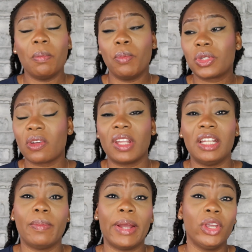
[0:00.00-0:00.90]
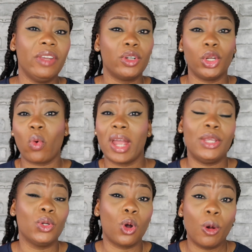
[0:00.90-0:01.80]
Most of them, they might not even require
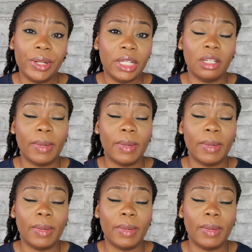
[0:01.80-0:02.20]
you coming in.